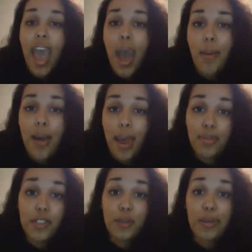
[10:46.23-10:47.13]
I'm
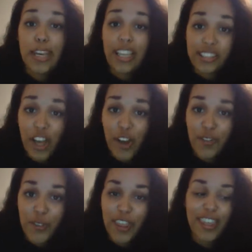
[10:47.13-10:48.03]
happen to be in
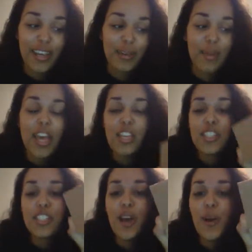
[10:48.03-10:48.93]
love with them.
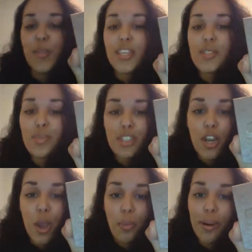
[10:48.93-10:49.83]
So this was a
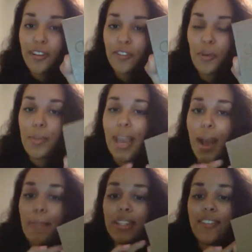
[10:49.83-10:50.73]
no-brainer for me.
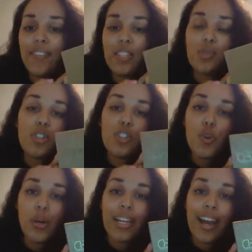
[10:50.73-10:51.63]
I believe this one was
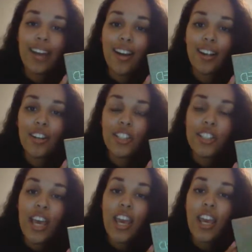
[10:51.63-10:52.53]

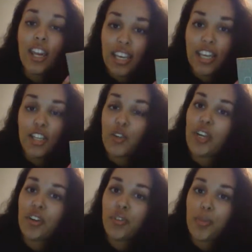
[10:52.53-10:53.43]
$29. And again, you
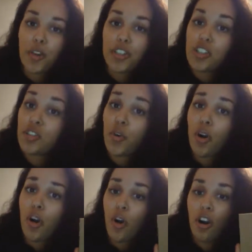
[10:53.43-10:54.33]
can get it from Ulta,
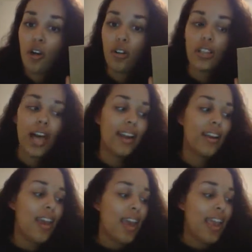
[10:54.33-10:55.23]
Sephora, or
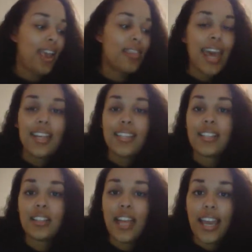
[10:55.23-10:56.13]
online. And that is
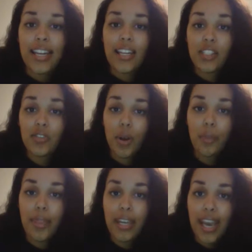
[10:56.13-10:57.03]
the latest
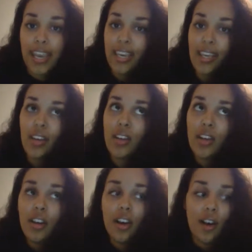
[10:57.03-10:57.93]
from the Naked
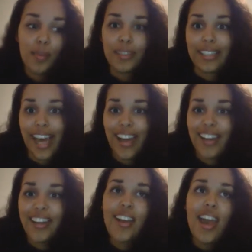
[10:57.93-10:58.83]

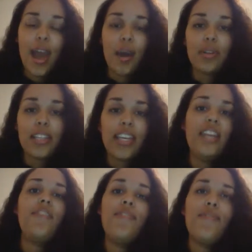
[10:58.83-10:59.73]
line. I
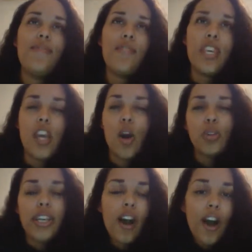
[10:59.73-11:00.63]
believe the
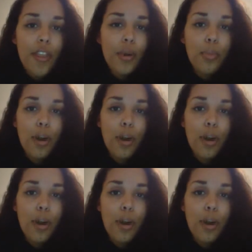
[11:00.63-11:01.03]
only other